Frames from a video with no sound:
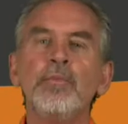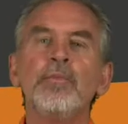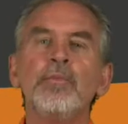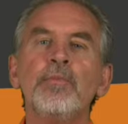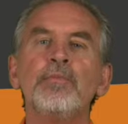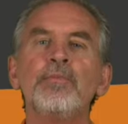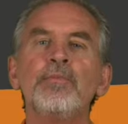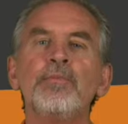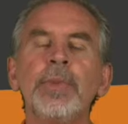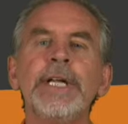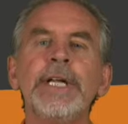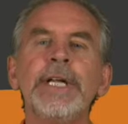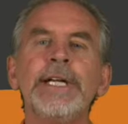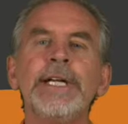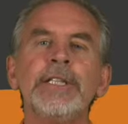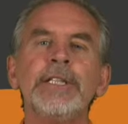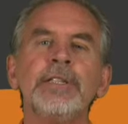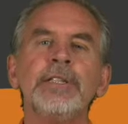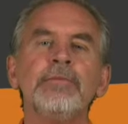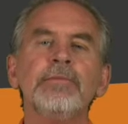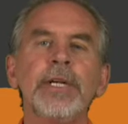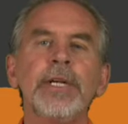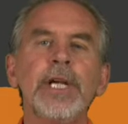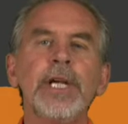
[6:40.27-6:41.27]

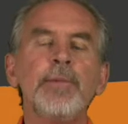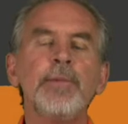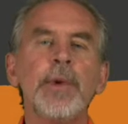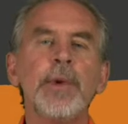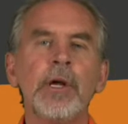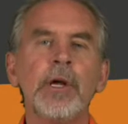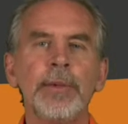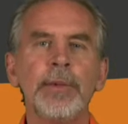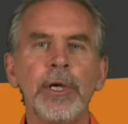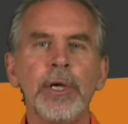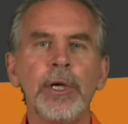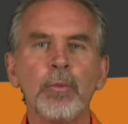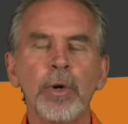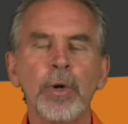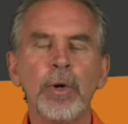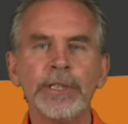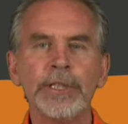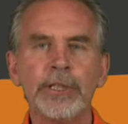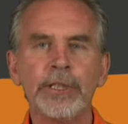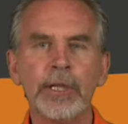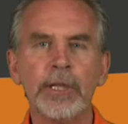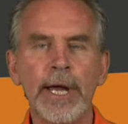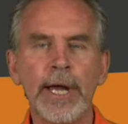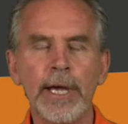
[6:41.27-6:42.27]
Please email me,
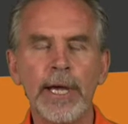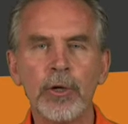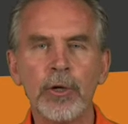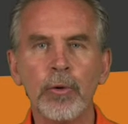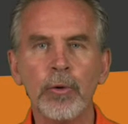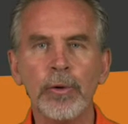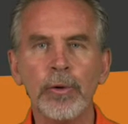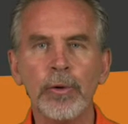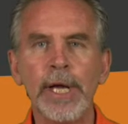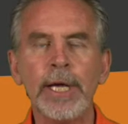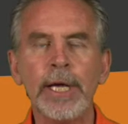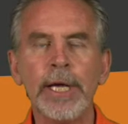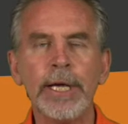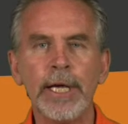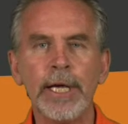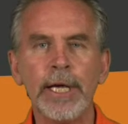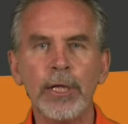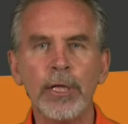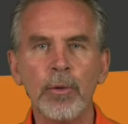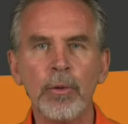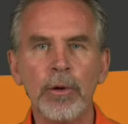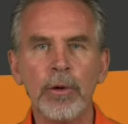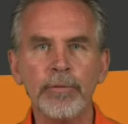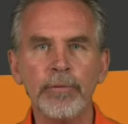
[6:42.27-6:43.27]

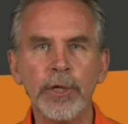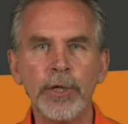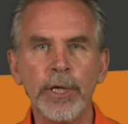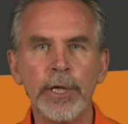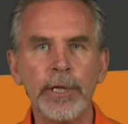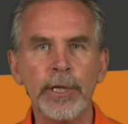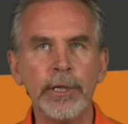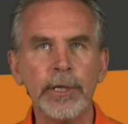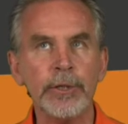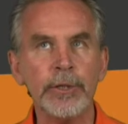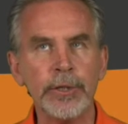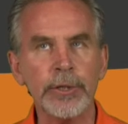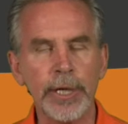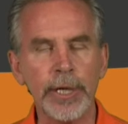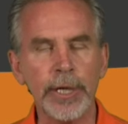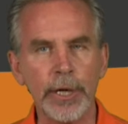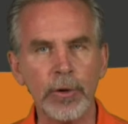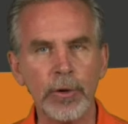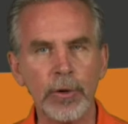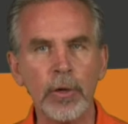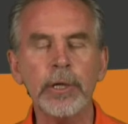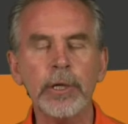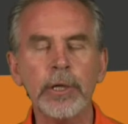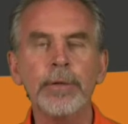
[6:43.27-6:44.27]

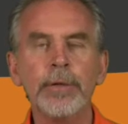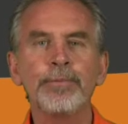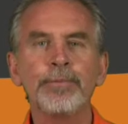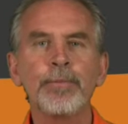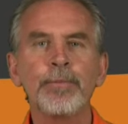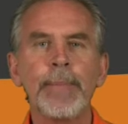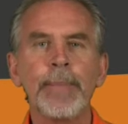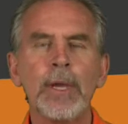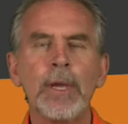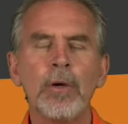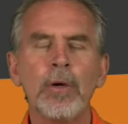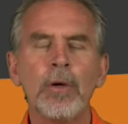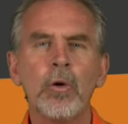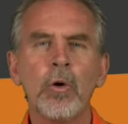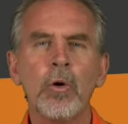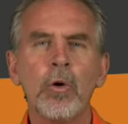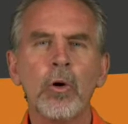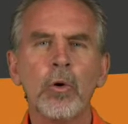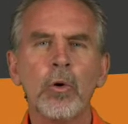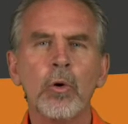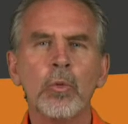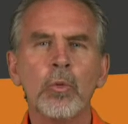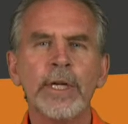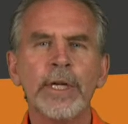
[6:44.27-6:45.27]
russell@createk12change.org
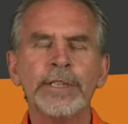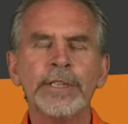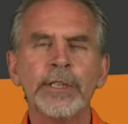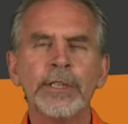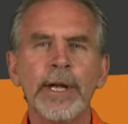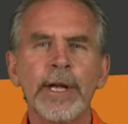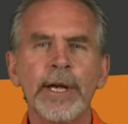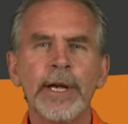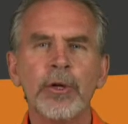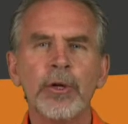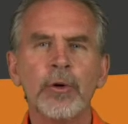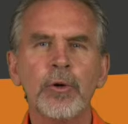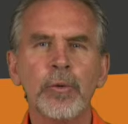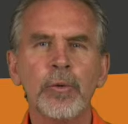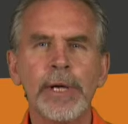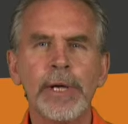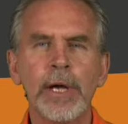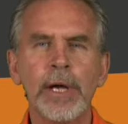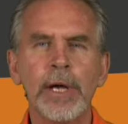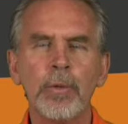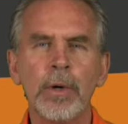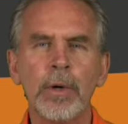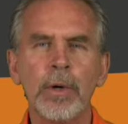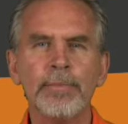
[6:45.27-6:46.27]
or
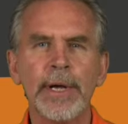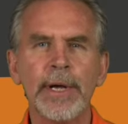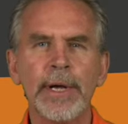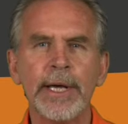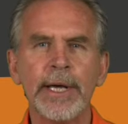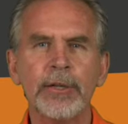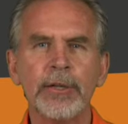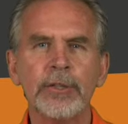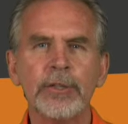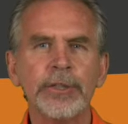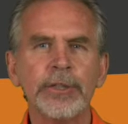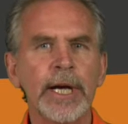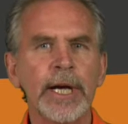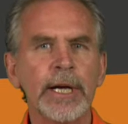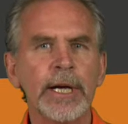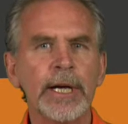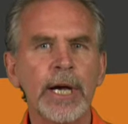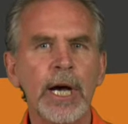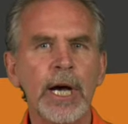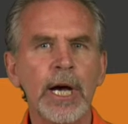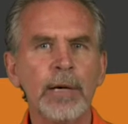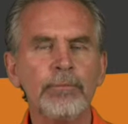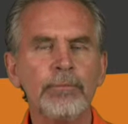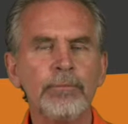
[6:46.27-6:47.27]

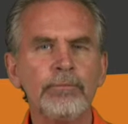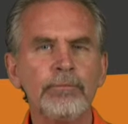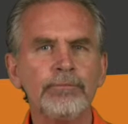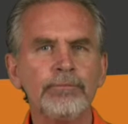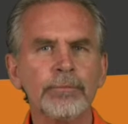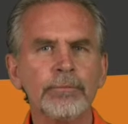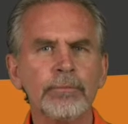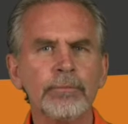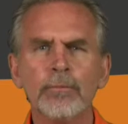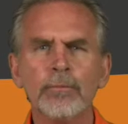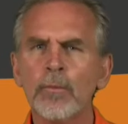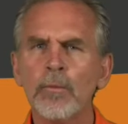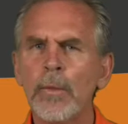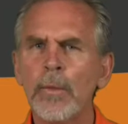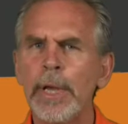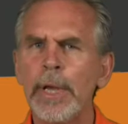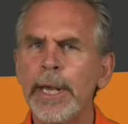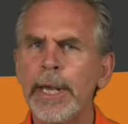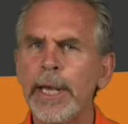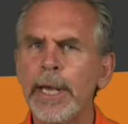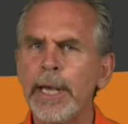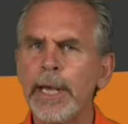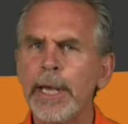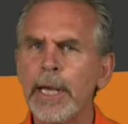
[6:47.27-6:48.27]
russell@createwhatmatters.com.
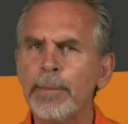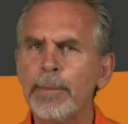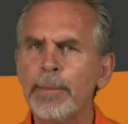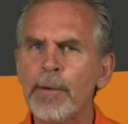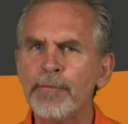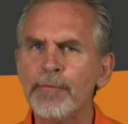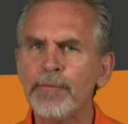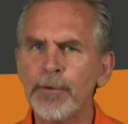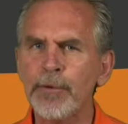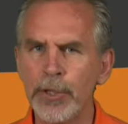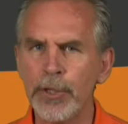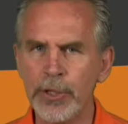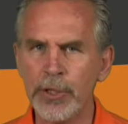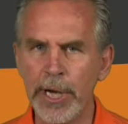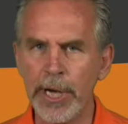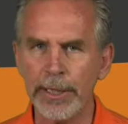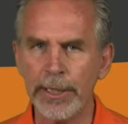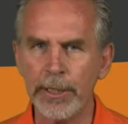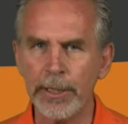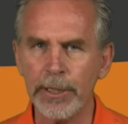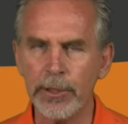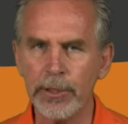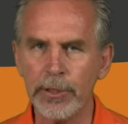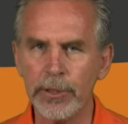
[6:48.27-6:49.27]
And I'm up for the
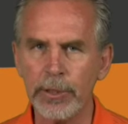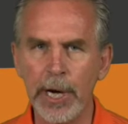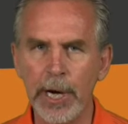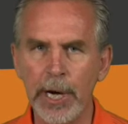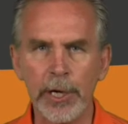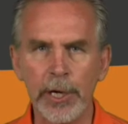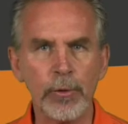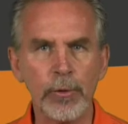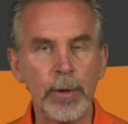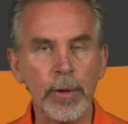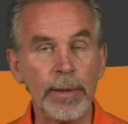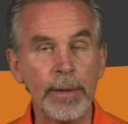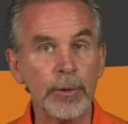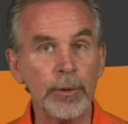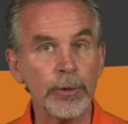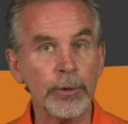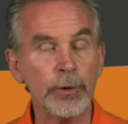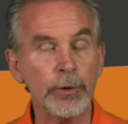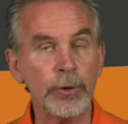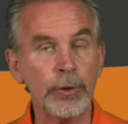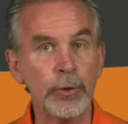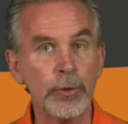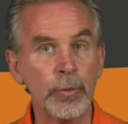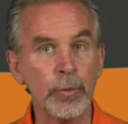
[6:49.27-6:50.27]
challenge. Are you able
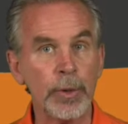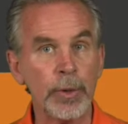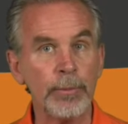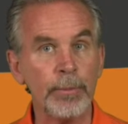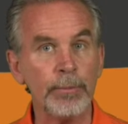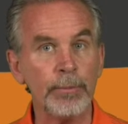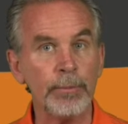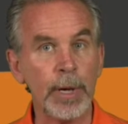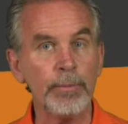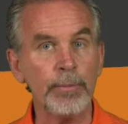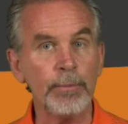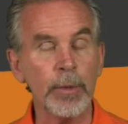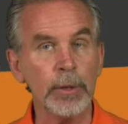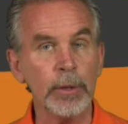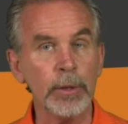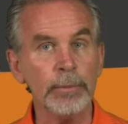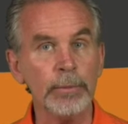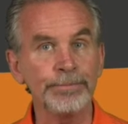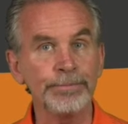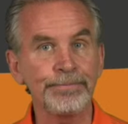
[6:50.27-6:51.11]
to remember?